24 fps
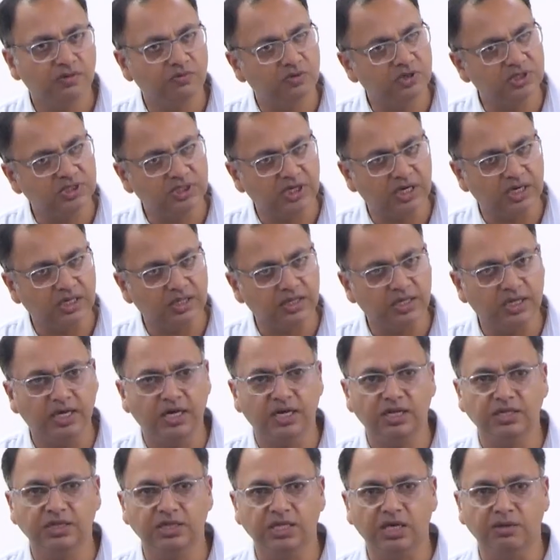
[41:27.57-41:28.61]
which are
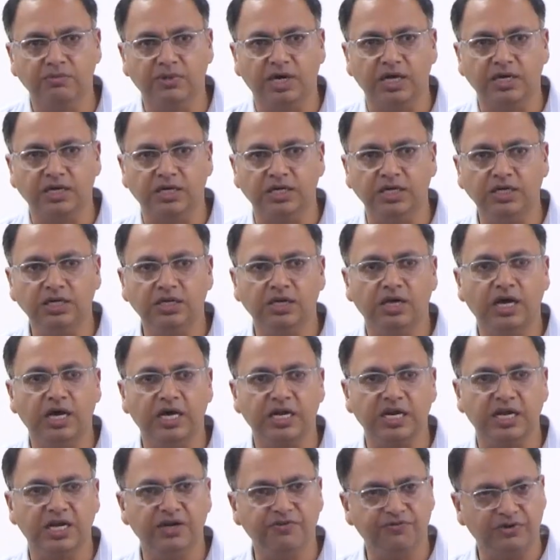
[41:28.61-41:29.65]
there in the market,
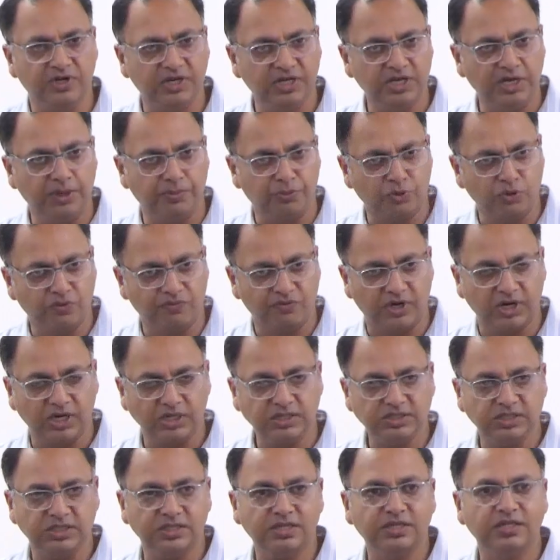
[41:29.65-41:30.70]
are FDA approved
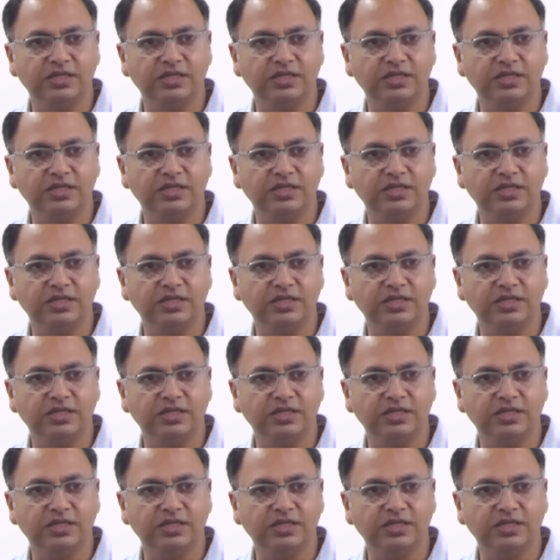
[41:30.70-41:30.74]
drugs.